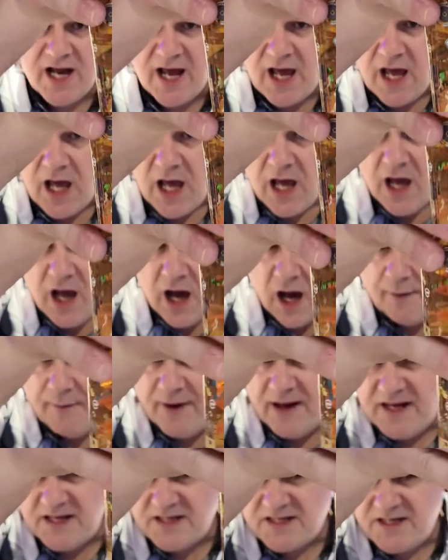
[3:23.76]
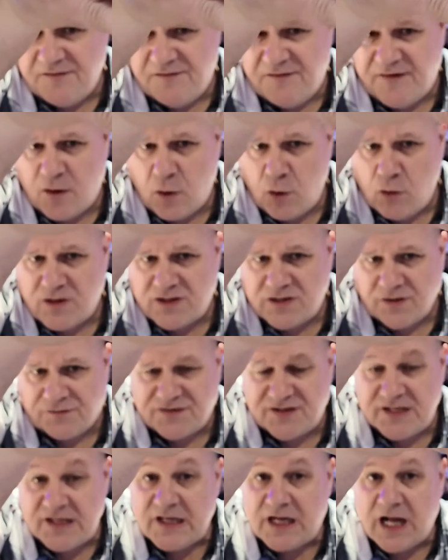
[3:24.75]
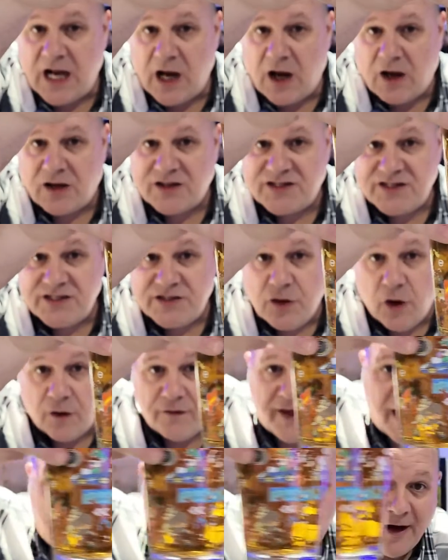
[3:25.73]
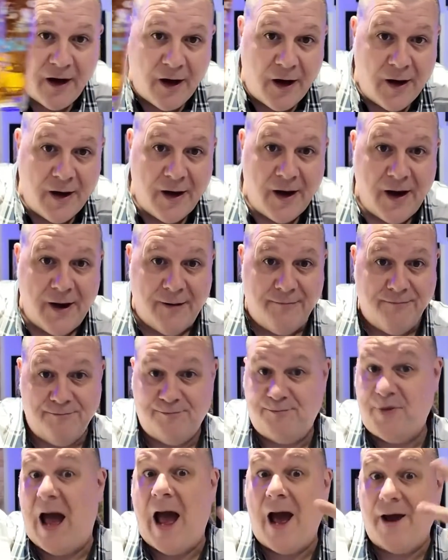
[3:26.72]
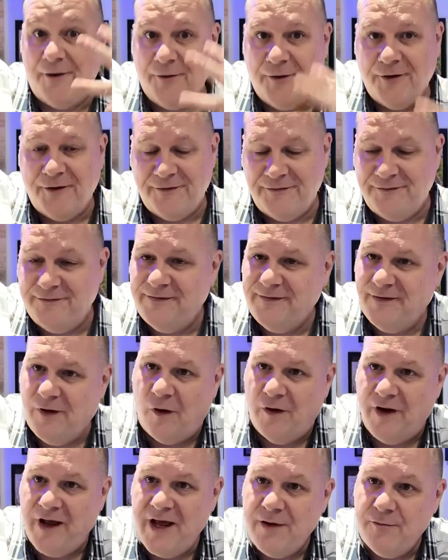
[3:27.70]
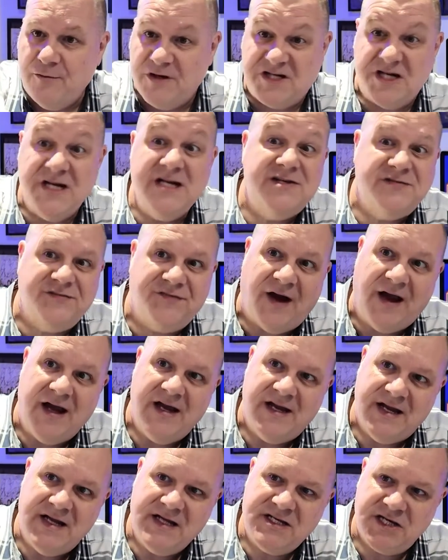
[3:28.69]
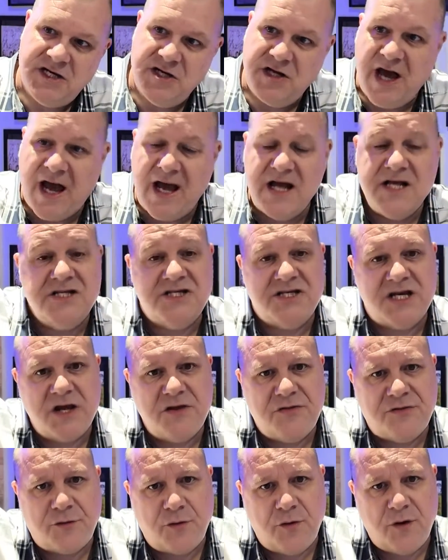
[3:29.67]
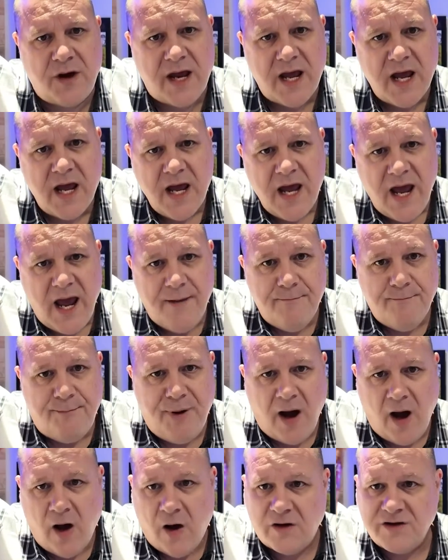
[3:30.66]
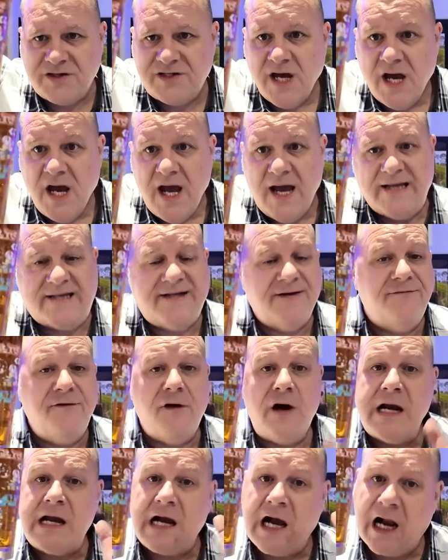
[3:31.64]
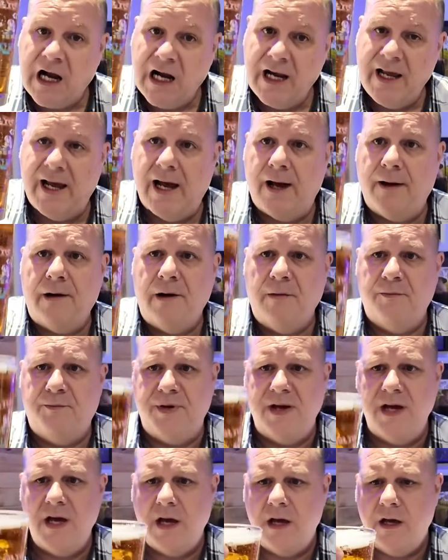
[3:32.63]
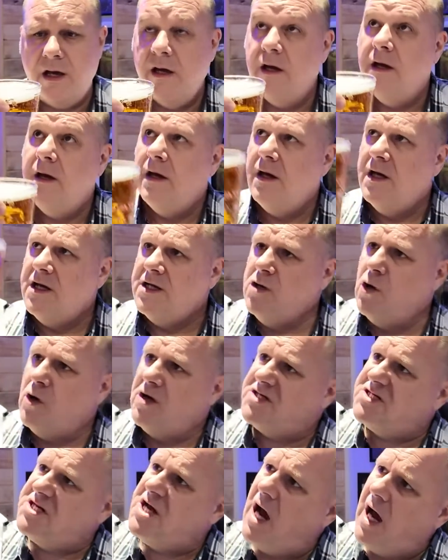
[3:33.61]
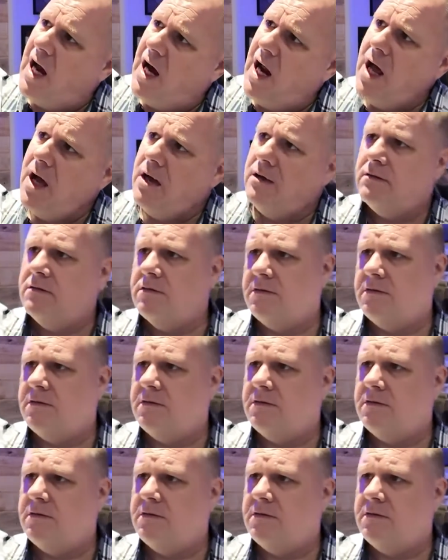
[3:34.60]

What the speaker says: there, I mean, it's difficult because obviously the glass has got that pattern on it, which is fading, so you can see through it in parts. It's a very clear beer, nice colour.